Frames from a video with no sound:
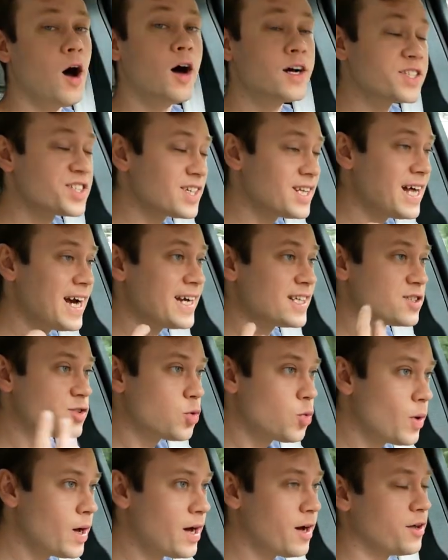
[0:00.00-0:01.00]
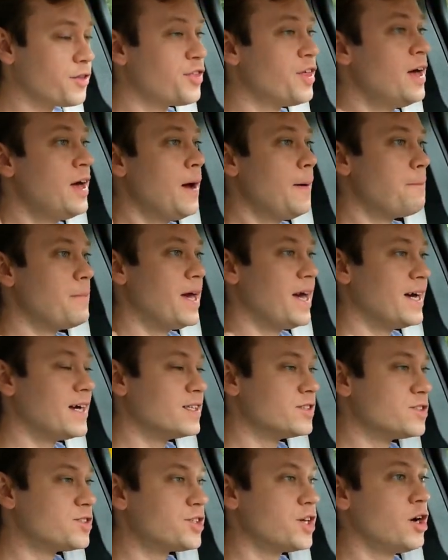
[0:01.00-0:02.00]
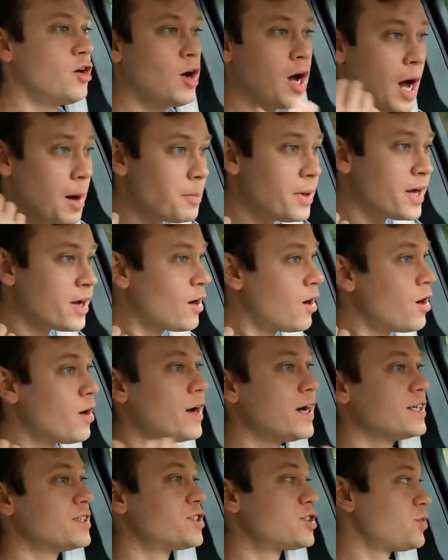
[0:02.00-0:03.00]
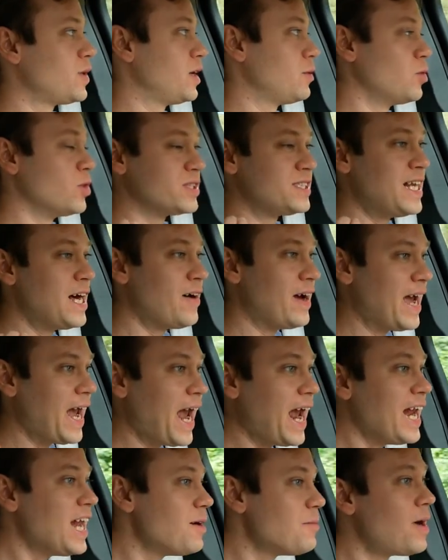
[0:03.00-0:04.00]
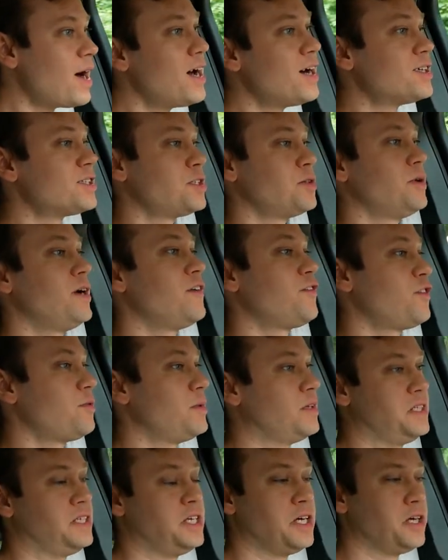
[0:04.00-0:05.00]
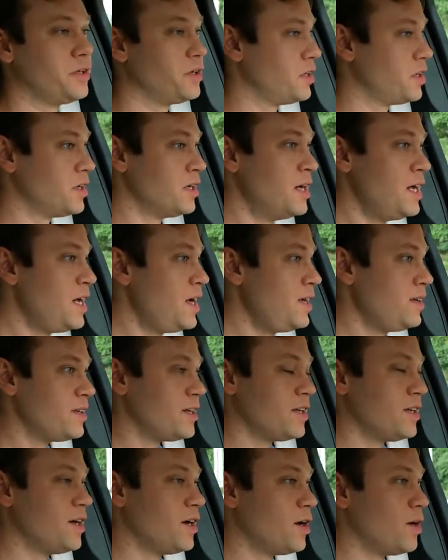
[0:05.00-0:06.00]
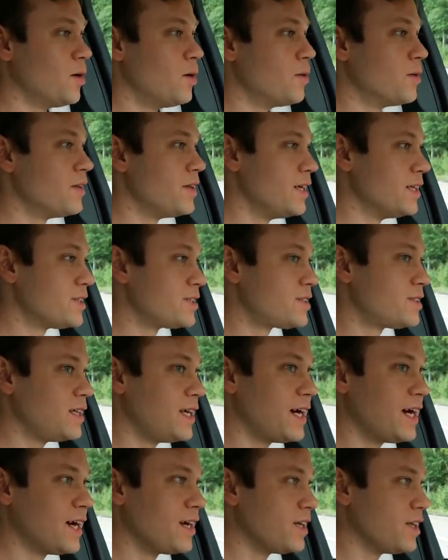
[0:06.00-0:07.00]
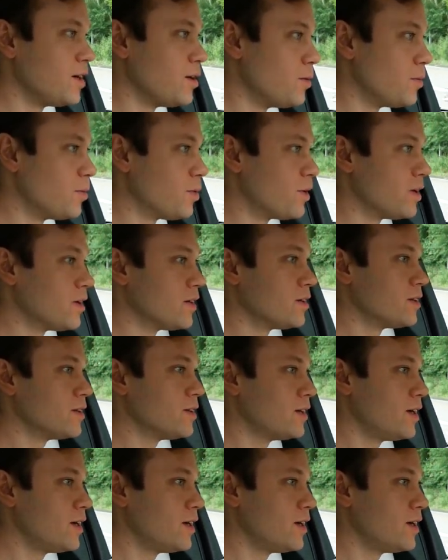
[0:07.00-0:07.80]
on July 12th. And so I'm like, all right, sweet. Well, it's now 80 miles away from the dealer. You know, it's, yeah, you know, we're,